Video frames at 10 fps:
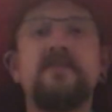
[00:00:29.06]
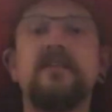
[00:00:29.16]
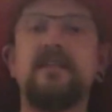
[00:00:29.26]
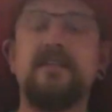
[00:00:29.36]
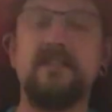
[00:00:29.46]

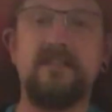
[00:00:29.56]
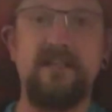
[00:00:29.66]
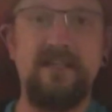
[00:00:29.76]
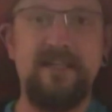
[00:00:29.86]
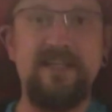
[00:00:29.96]

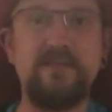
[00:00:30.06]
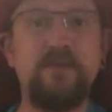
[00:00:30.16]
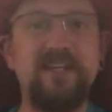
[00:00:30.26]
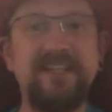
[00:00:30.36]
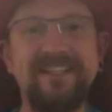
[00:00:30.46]
It's
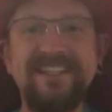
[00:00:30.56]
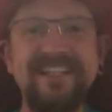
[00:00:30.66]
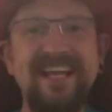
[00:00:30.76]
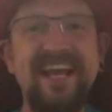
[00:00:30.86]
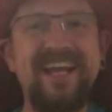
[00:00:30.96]
big
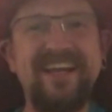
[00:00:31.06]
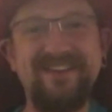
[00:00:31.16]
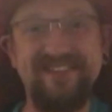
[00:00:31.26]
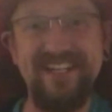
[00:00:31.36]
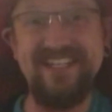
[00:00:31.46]
and
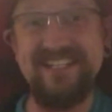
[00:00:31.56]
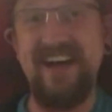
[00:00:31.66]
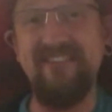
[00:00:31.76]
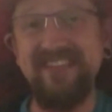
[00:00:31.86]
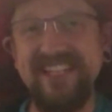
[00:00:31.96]
really
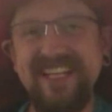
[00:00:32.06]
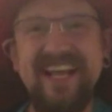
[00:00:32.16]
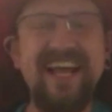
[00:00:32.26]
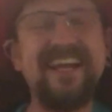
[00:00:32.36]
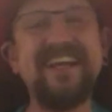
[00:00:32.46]
dumb,
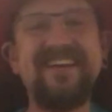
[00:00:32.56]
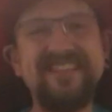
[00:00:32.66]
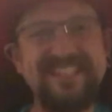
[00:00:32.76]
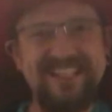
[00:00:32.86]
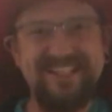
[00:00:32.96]
and I love
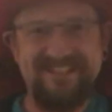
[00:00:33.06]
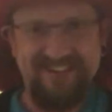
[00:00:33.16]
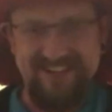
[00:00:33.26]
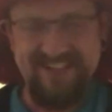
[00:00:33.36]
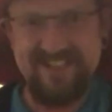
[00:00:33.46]
it. It's
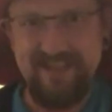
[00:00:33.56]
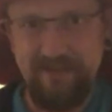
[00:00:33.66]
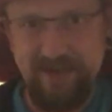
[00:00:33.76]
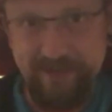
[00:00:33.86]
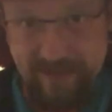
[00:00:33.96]
great. It's come
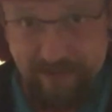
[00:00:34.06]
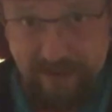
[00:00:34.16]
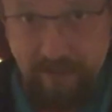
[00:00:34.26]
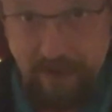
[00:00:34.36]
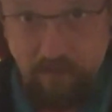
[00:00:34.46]
out really, really
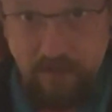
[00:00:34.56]
well.